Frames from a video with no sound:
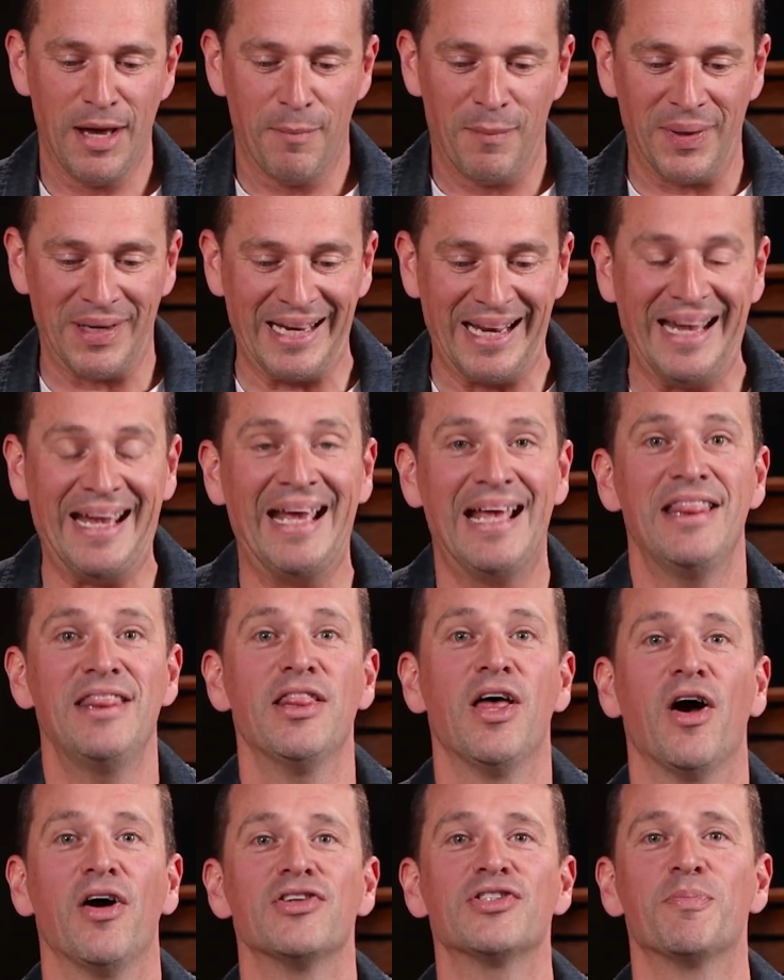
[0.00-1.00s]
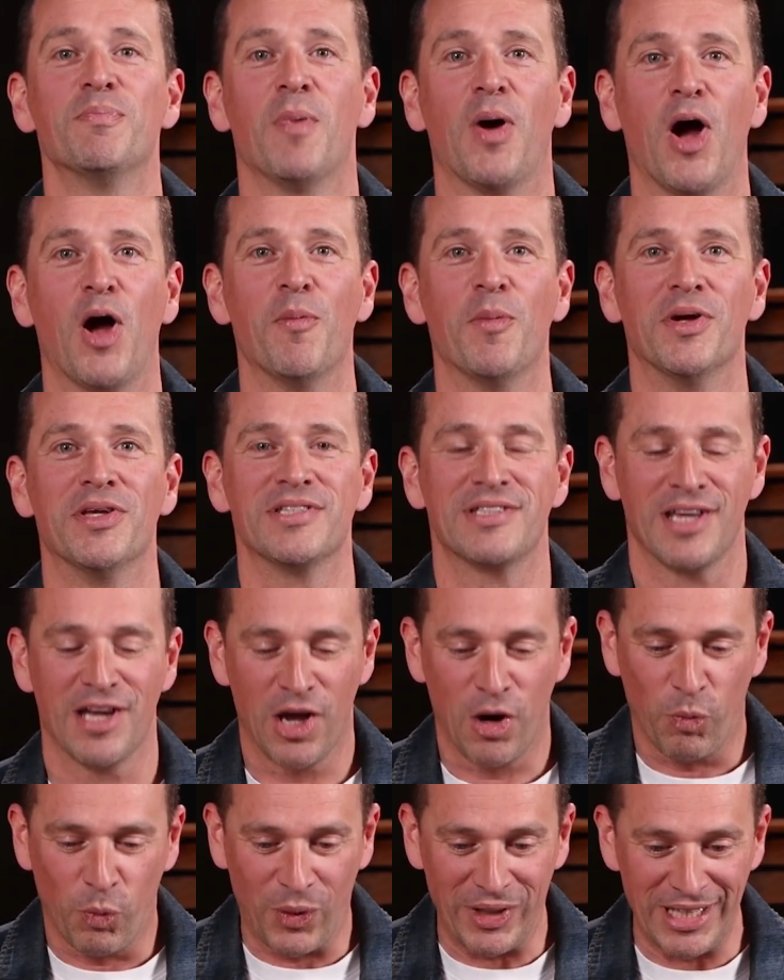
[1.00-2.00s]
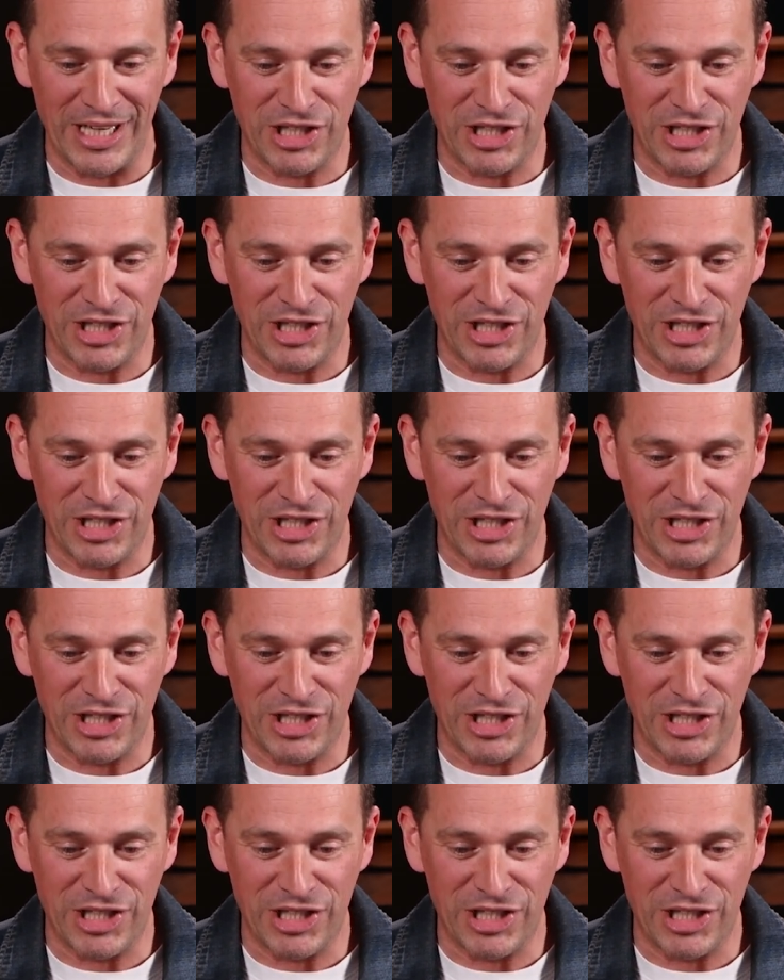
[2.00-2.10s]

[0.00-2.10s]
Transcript: But in those moments, we